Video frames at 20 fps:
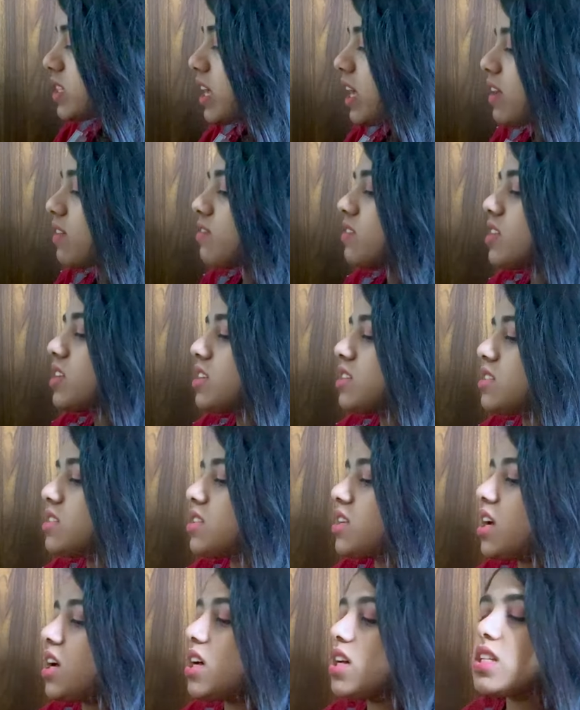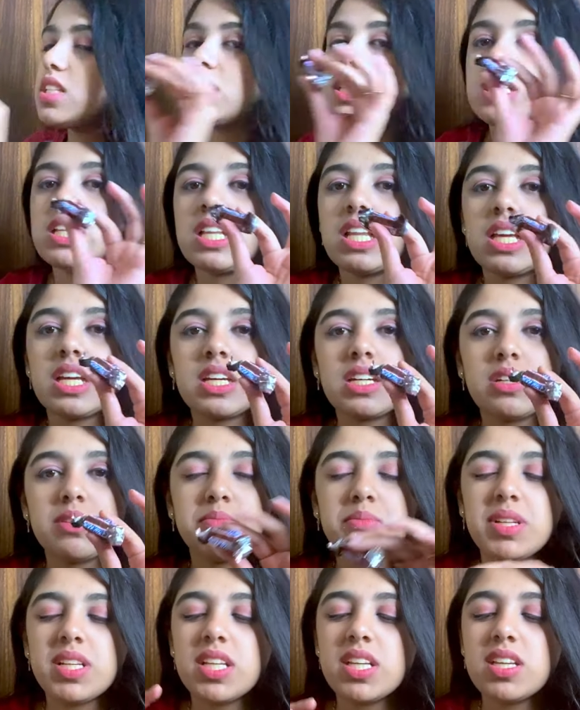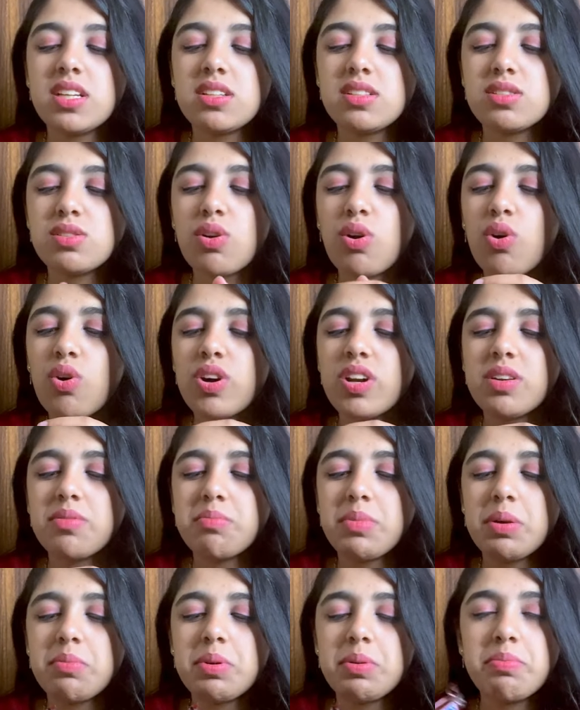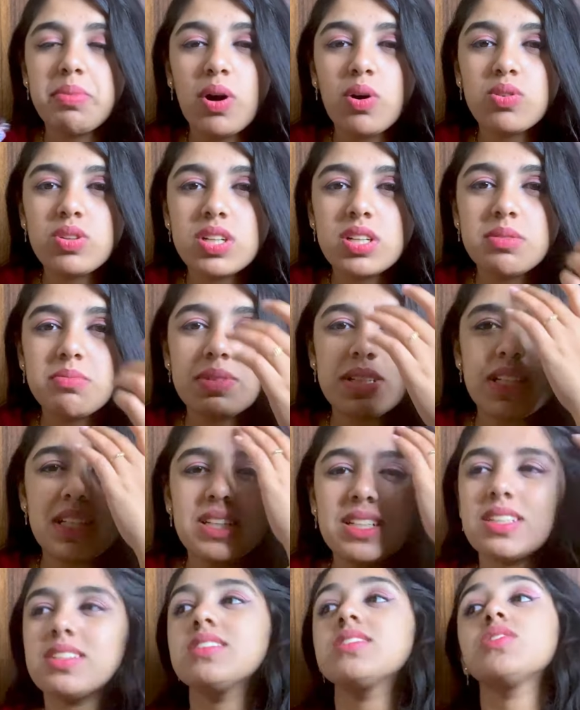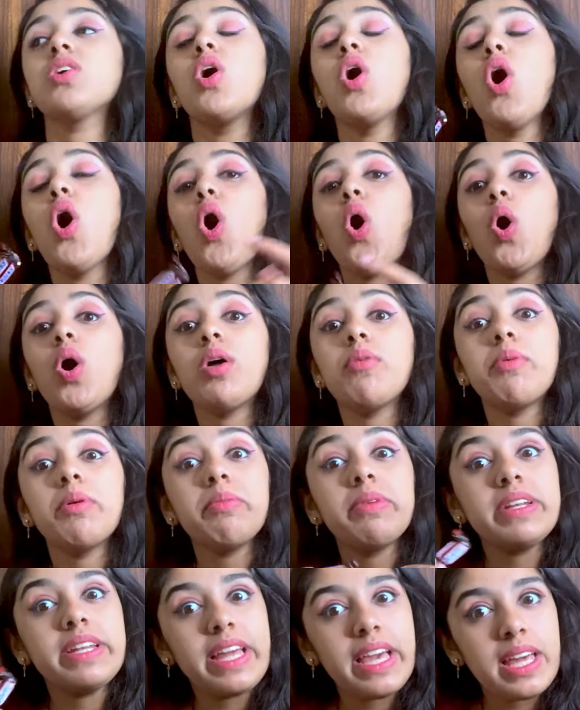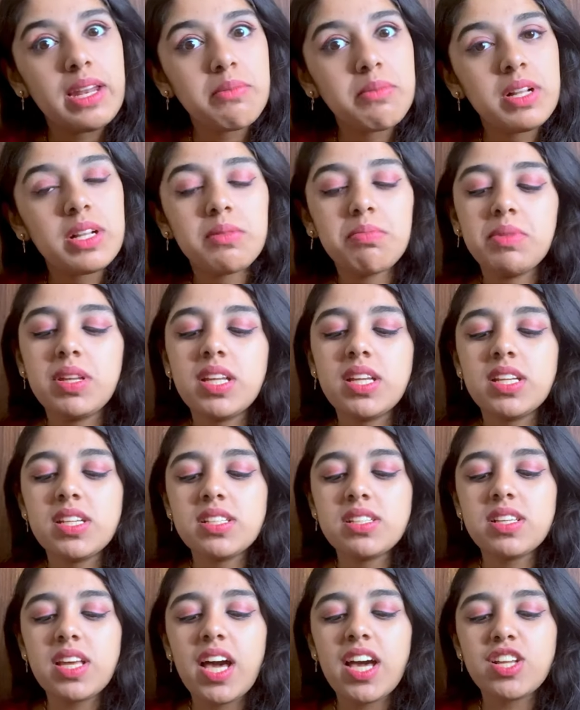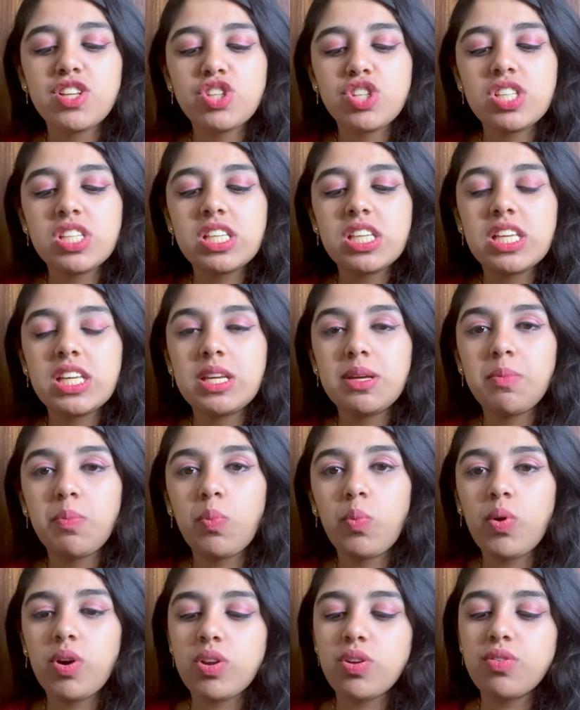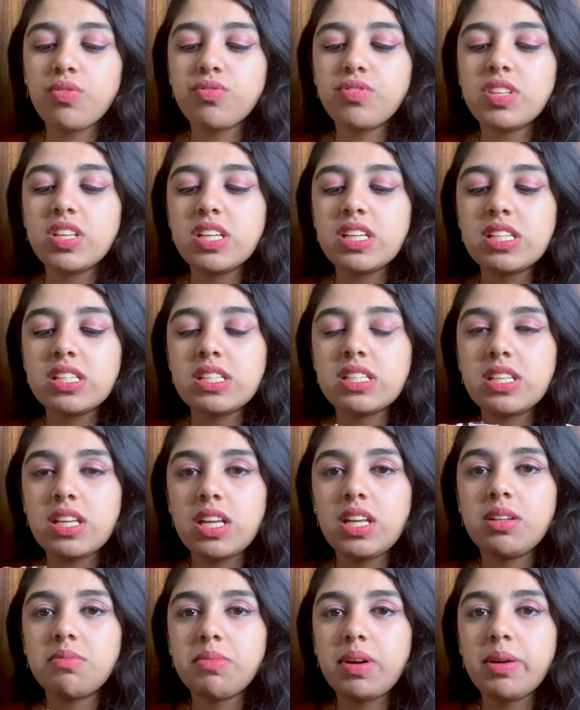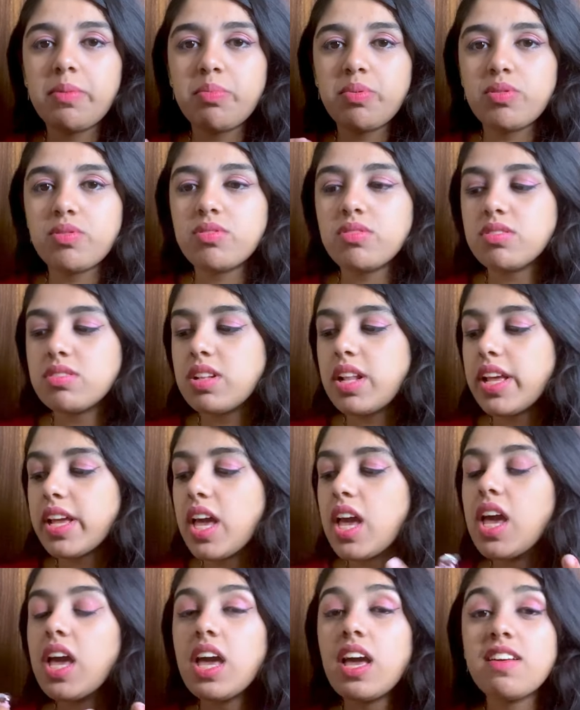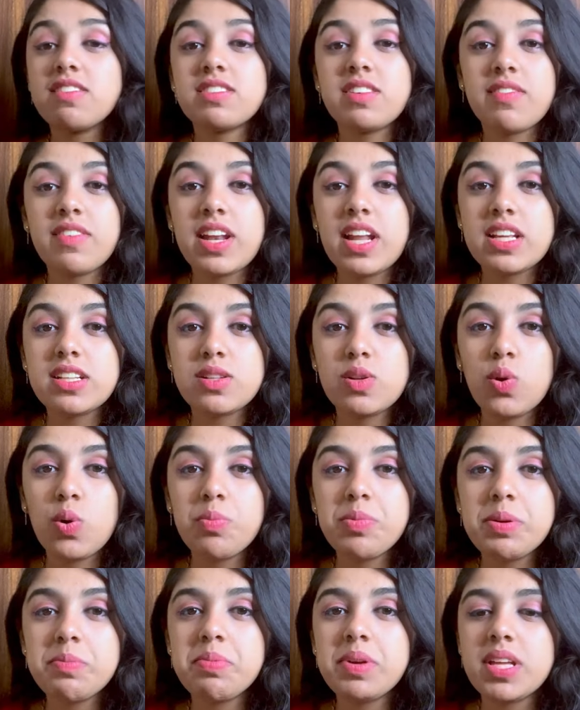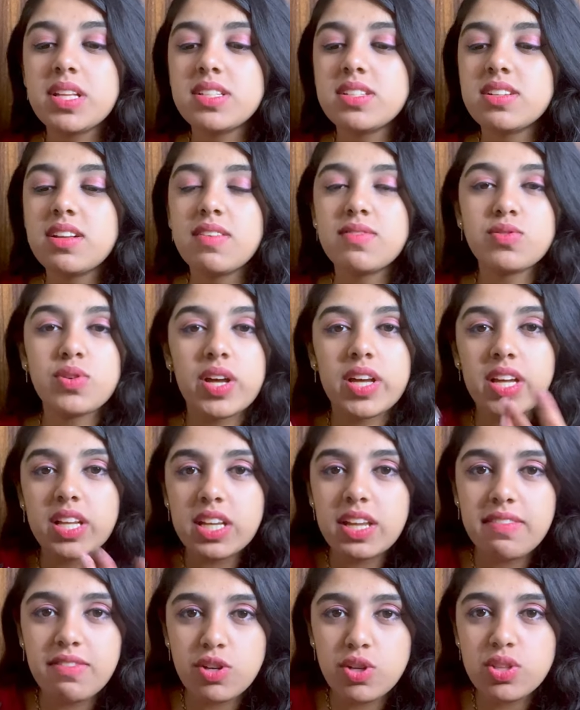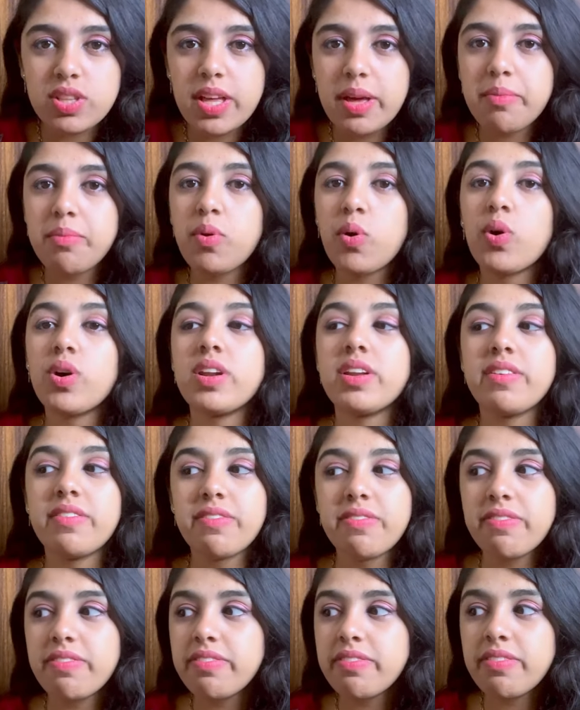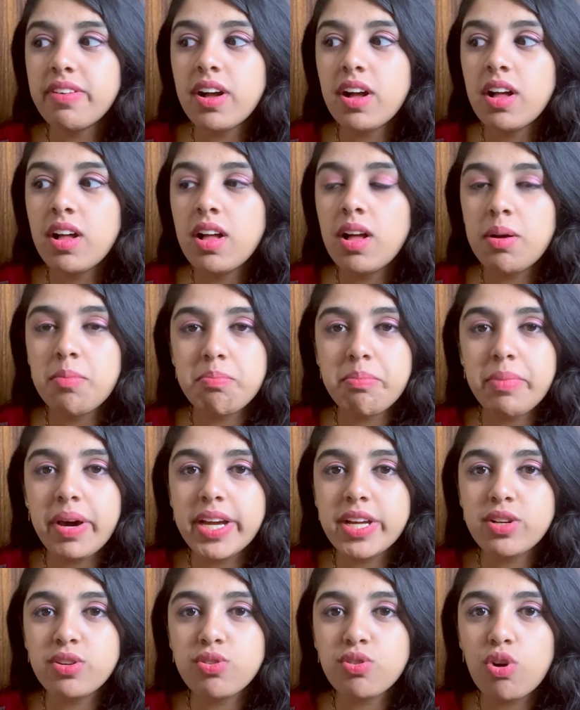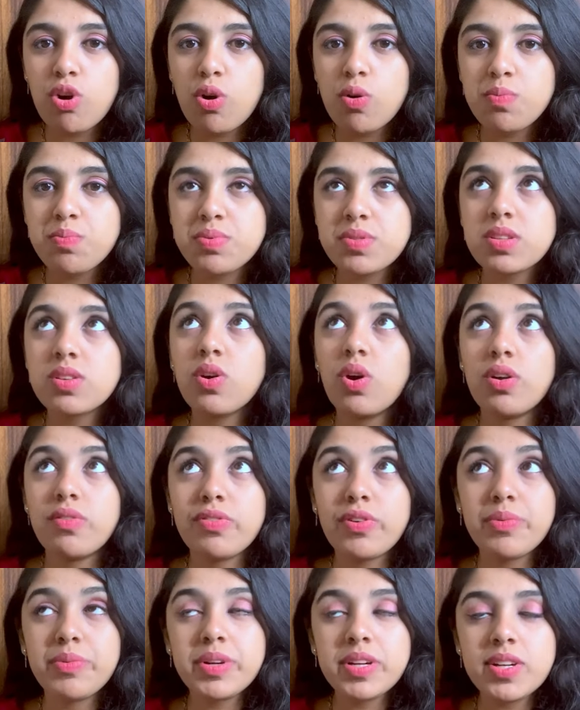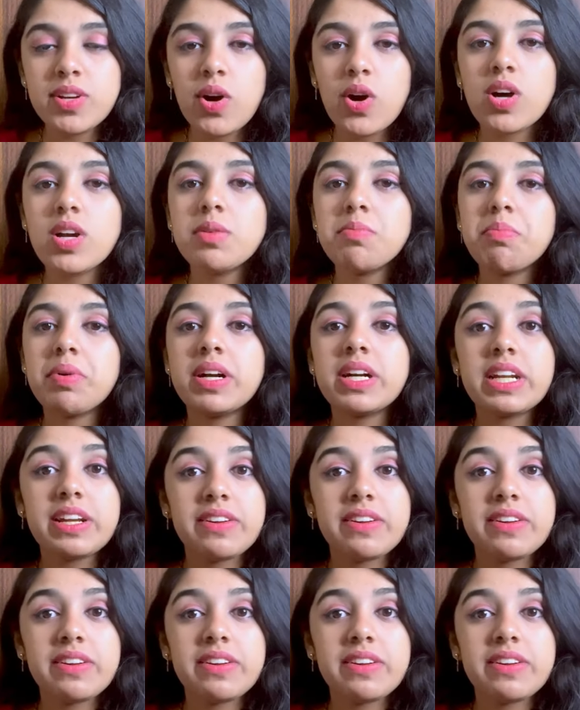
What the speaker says: have these Snicker minis, or maybe Bounty minis, or maybe Dairy Milk minis. I just keep one of these in my purse, like if someone has low BP and stuff, so I can give it to them, or if mine drops, God forbid not, but